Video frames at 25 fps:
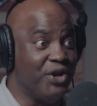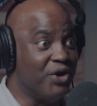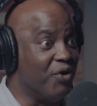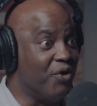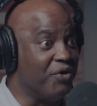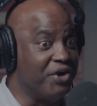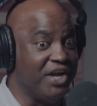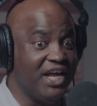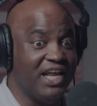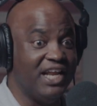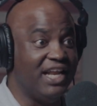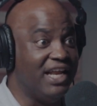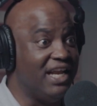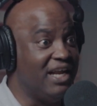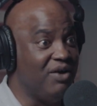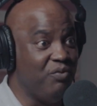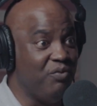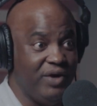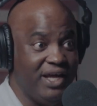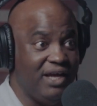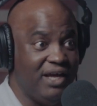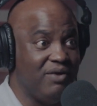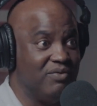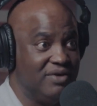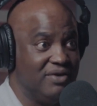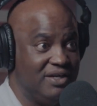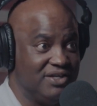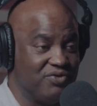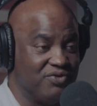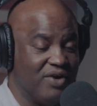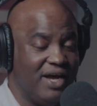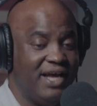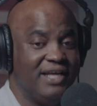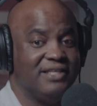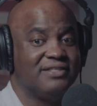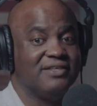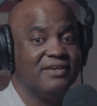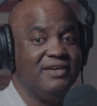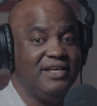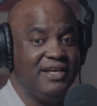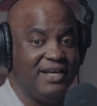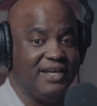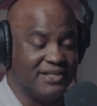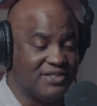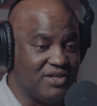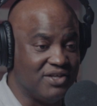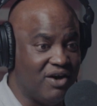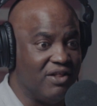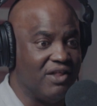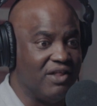We don't need any weak ones, right? Yeah. So he
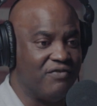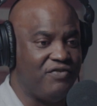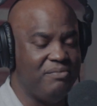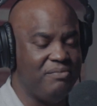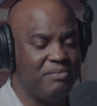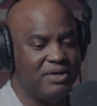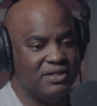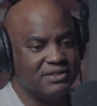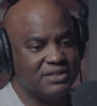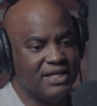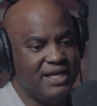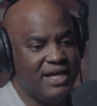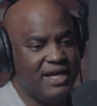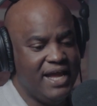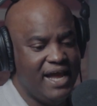gets all the females.